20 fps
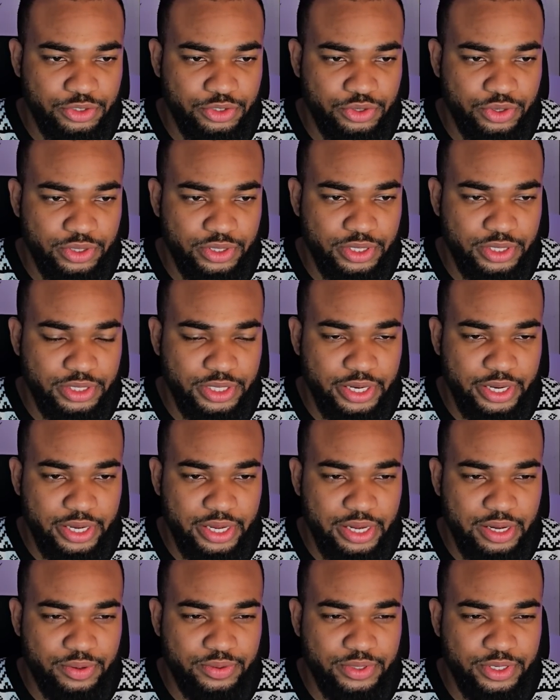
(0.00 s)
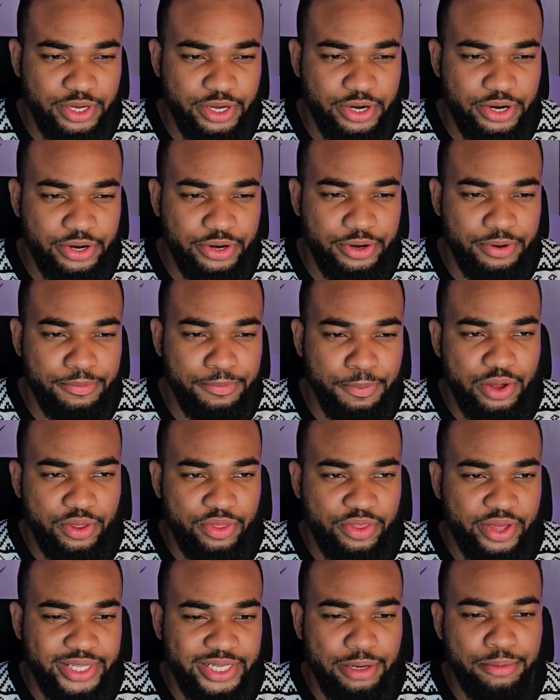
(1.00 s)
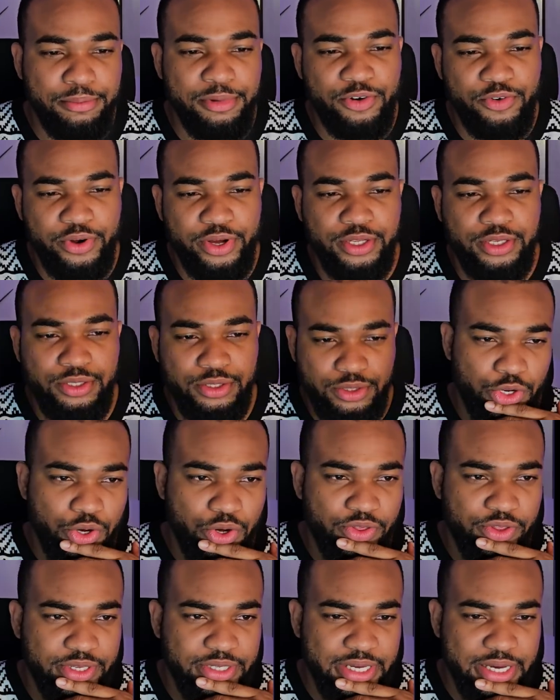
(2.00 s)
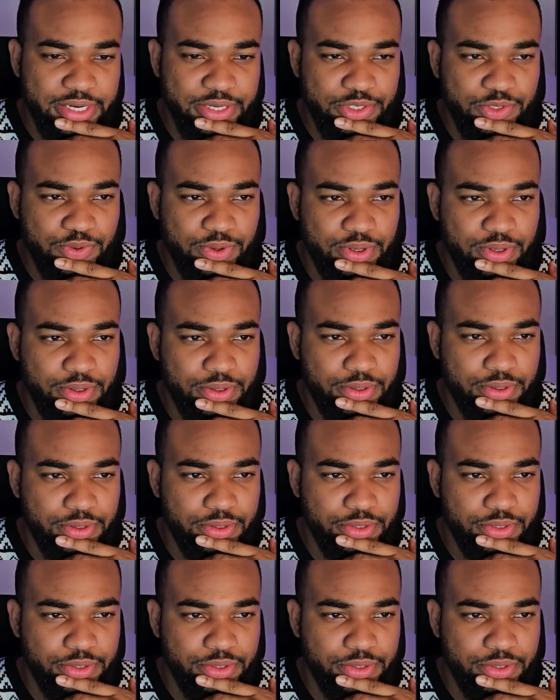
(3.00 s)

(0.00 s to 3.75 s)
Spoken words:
Draw this guy out here. Click on that and mirror it to the other side as well.